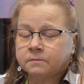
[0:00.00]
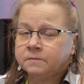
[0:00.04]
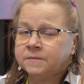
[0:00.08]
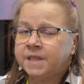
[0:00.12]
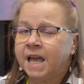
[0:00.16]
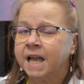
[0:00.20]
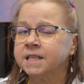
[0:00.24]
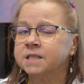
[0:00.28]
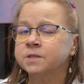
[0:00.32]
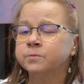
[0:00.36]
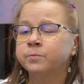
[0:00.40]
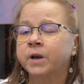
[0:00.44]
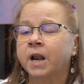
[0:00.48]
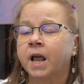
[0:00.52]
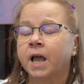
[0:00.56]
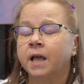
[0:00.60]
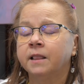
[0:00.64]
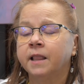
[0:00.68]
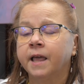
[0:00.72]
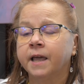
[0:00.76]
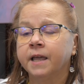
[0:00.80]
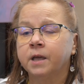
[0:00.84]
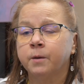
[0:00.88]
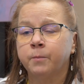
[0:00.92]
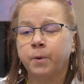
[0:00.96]
That's what I
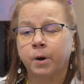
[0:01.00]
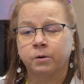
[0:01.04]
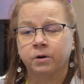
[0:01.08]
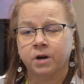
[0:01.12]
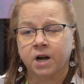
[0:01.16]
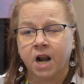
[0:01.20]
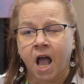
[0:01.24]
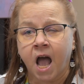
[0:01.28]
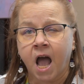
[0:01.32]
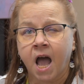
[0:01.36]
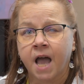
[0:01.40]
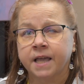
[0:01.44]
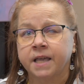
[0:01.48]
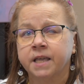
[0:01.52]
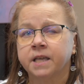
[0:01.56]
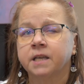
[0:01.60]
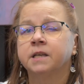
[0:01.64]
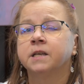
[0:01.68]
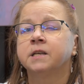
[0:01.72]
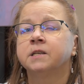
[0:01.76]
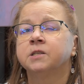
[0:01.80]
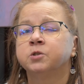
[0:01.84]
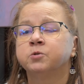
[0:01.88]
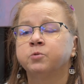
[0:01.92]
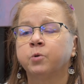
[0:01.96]
like about it. I
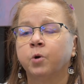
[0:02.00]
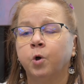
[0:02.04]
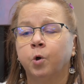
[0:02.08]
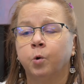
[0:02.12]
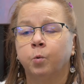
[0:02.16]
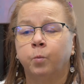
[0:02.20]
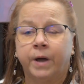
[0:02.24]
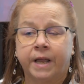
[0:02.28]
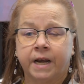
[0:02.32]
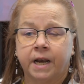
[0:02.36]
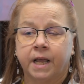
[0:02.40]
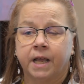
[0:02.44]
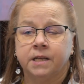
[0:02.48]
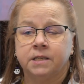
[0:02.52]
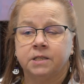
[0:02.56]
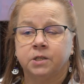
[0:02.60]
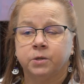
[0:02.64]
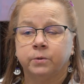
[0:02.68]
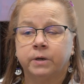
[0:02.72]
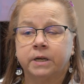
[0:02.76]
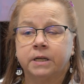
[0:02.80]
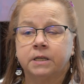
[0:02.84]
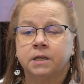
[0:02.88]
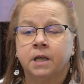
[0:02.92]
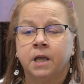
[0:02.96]
can control when I
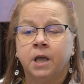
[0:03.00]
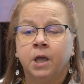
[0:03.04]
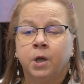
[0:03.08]
do it.